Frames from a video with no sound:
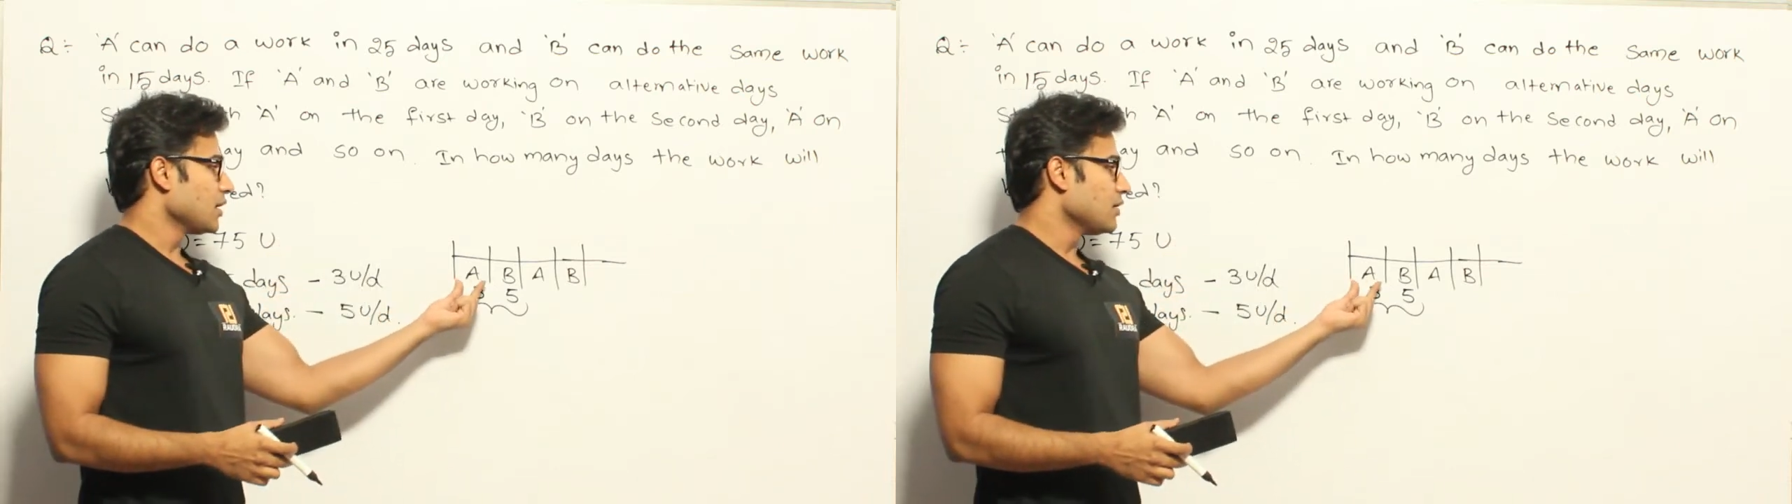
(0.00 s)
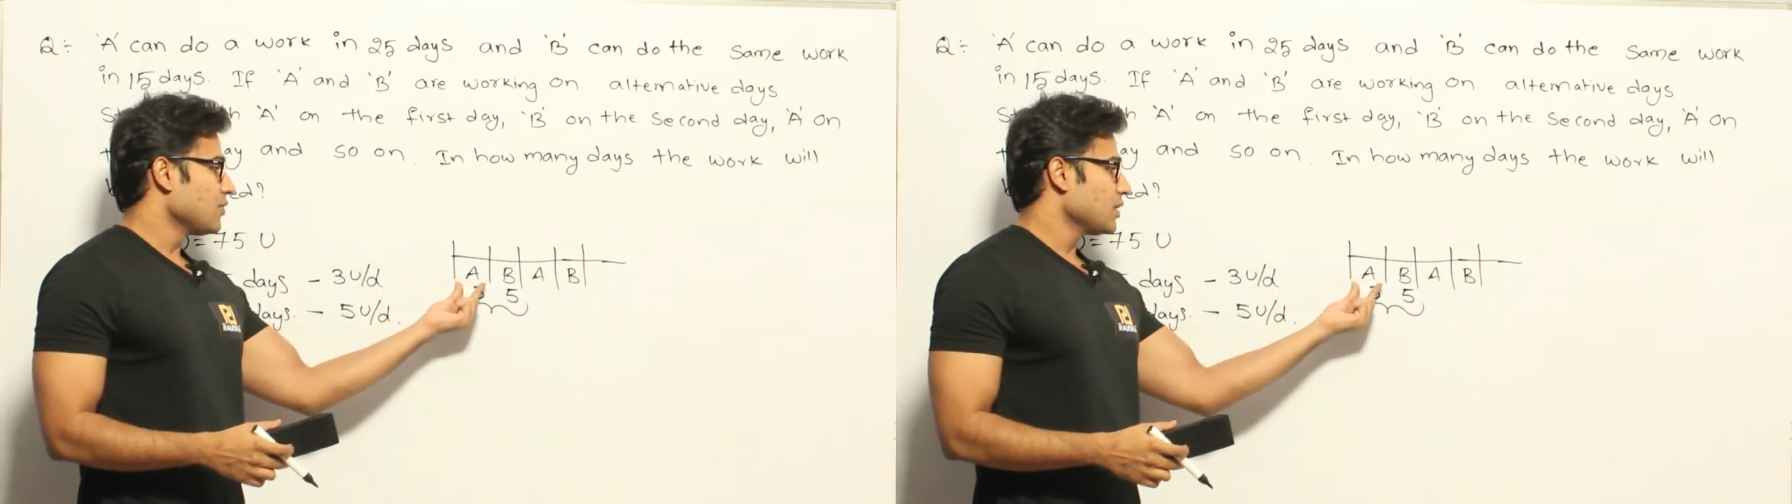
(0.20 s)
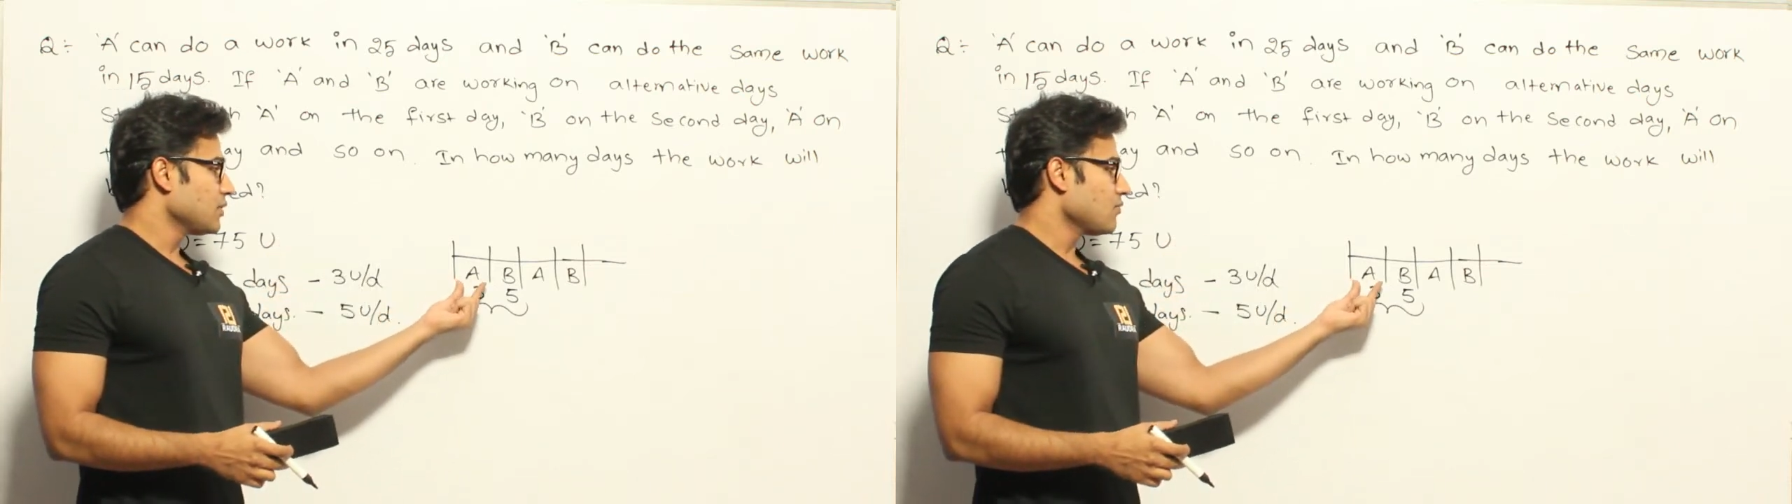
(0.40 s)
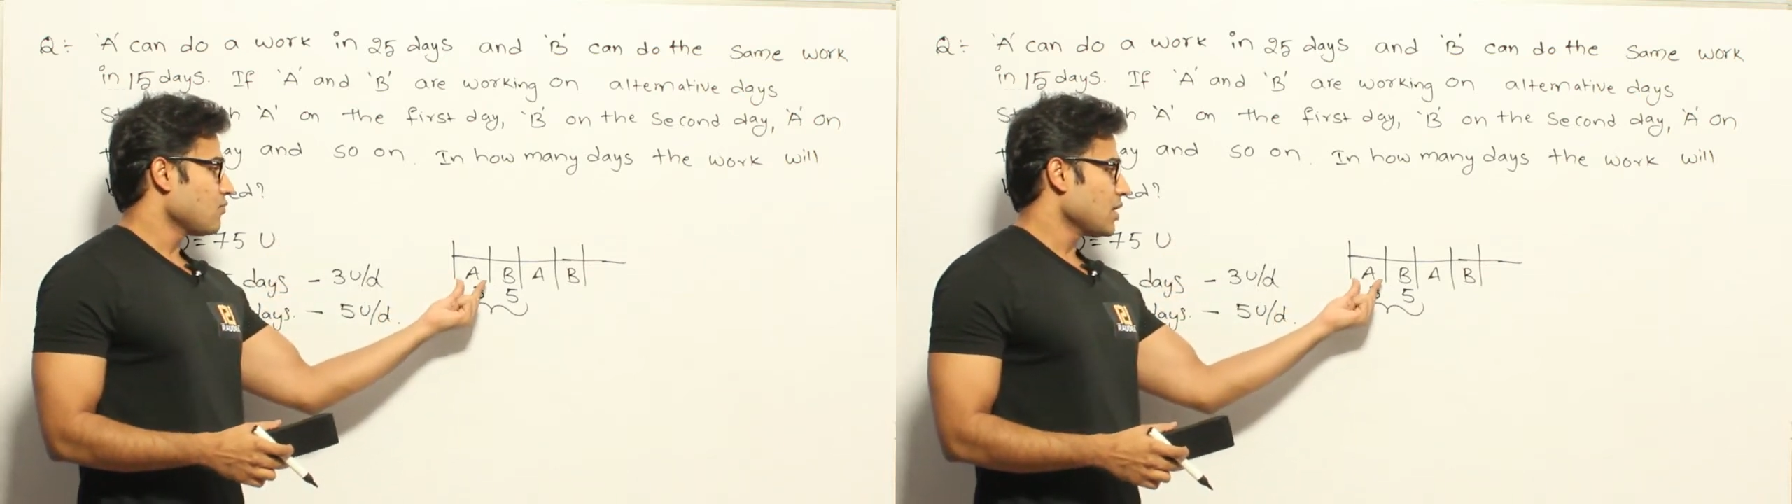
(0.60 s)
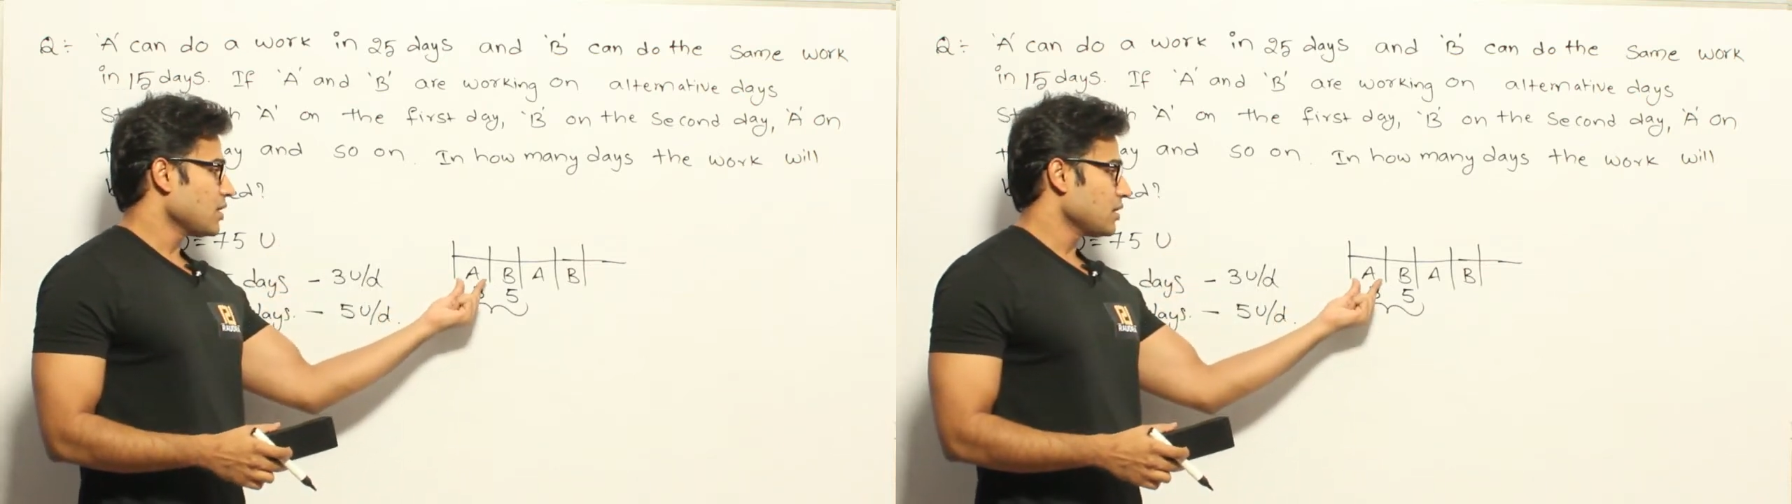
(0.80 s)
Given
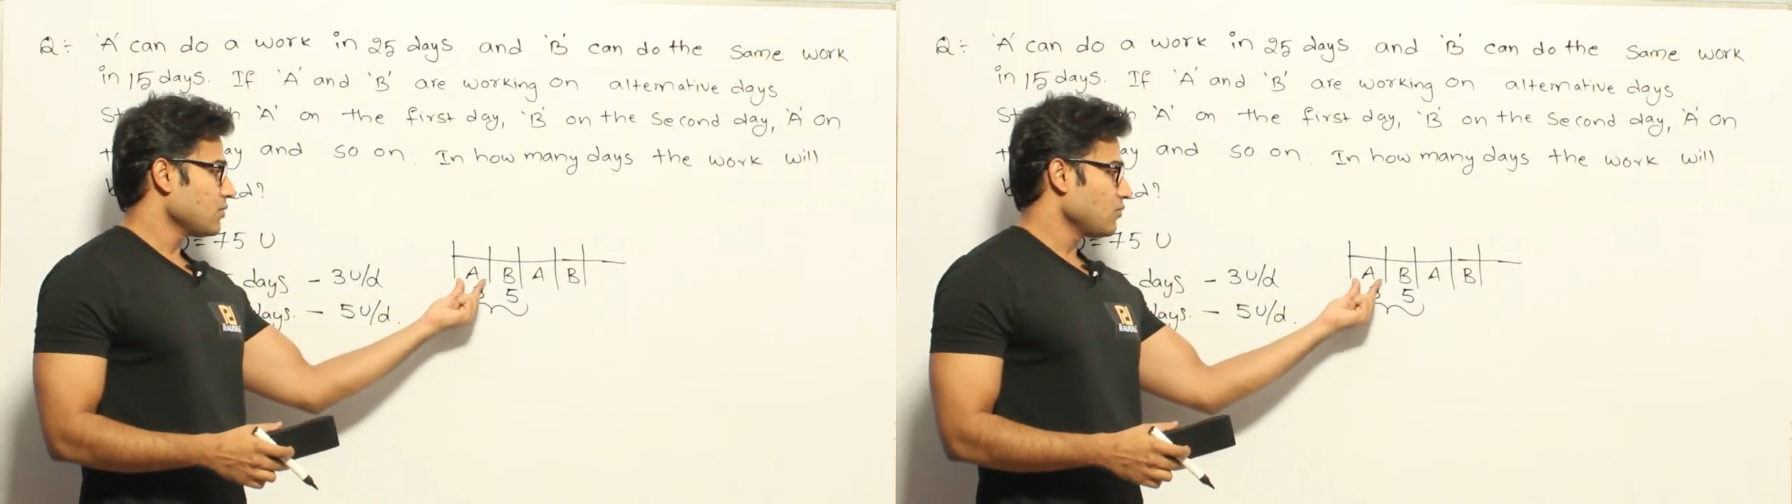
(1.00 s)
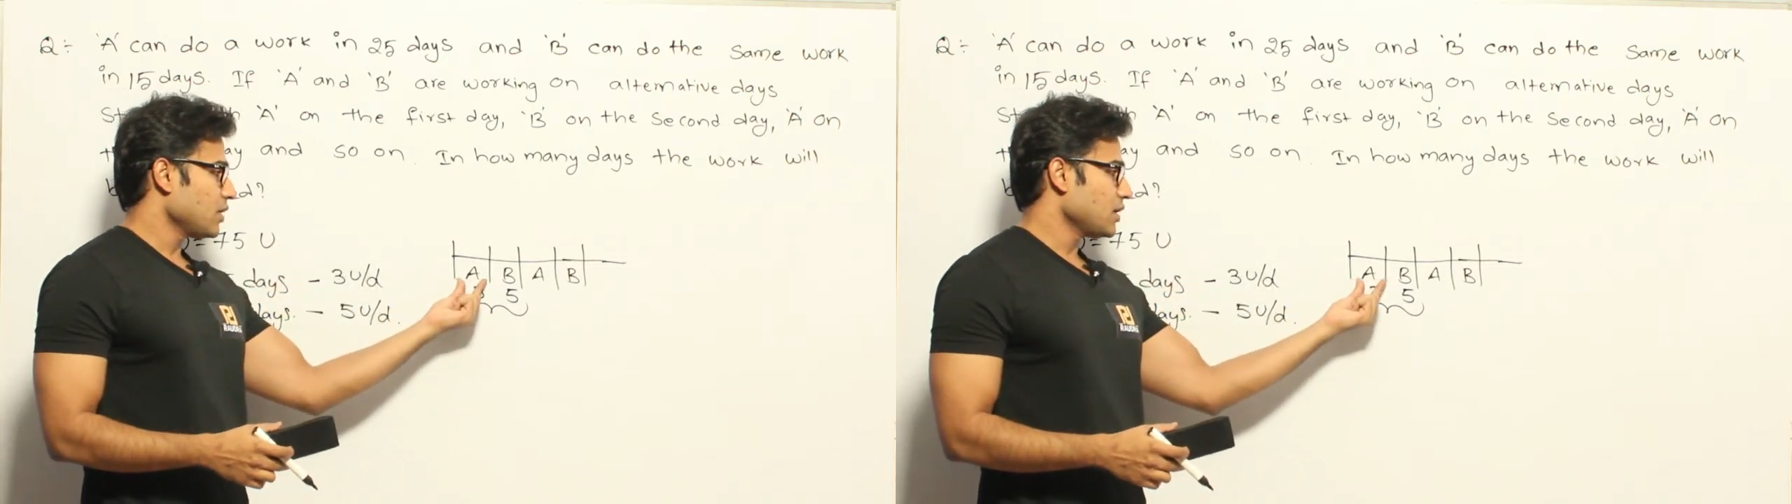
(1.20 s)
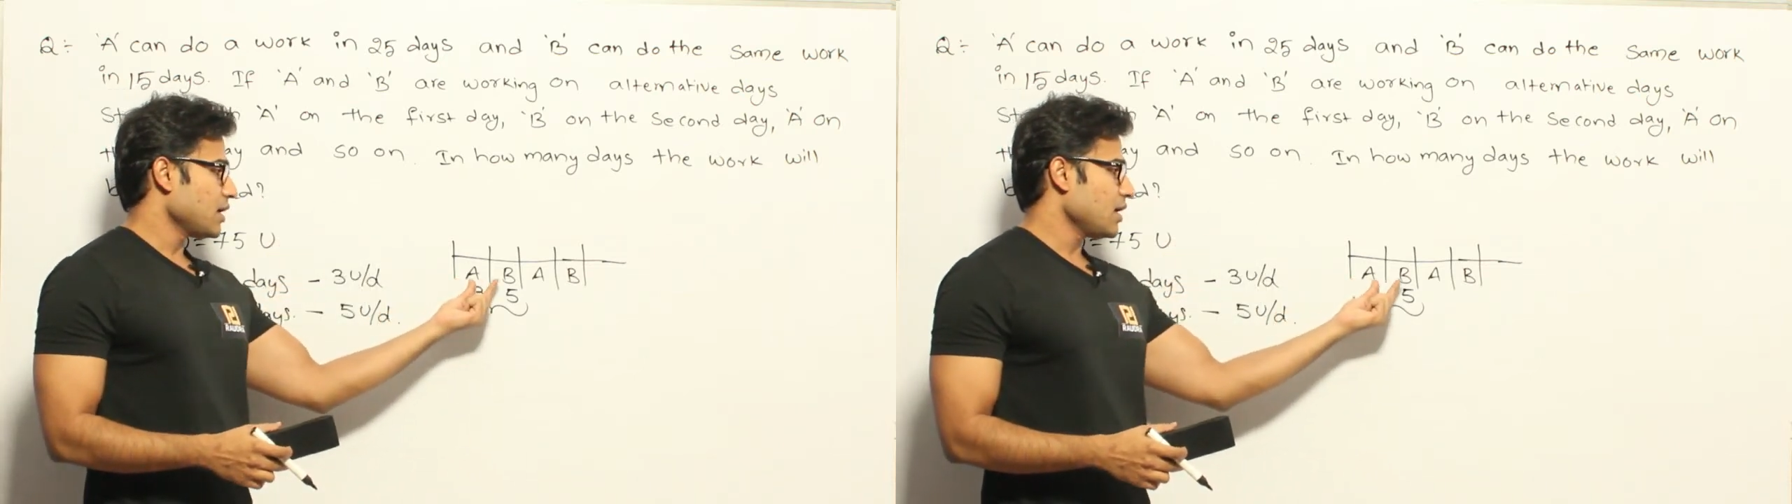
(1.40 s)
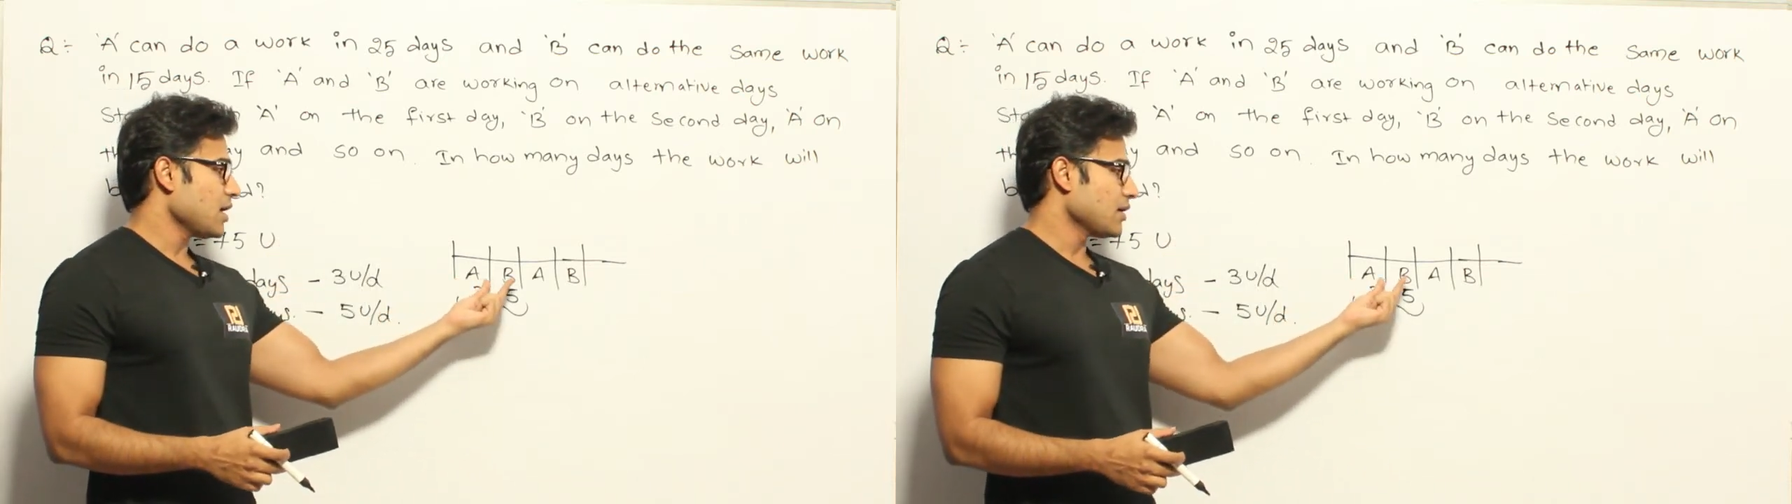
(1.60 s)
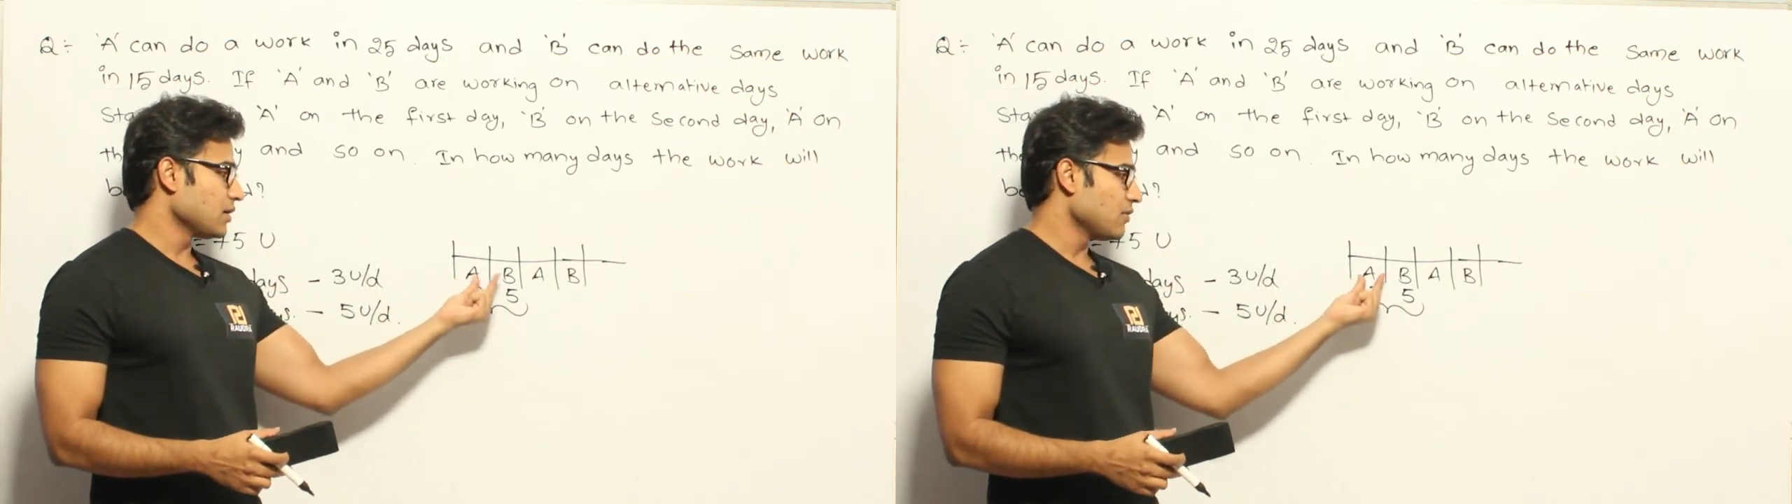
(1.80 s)
one turn for
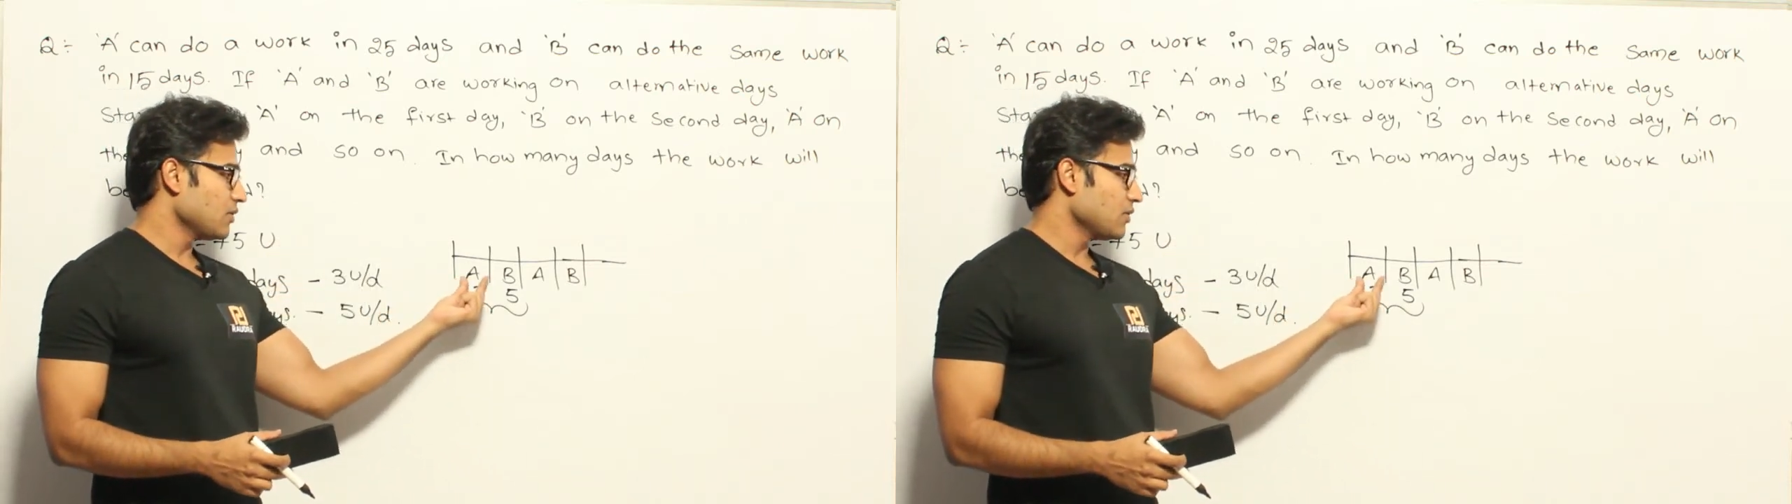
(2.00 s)
A and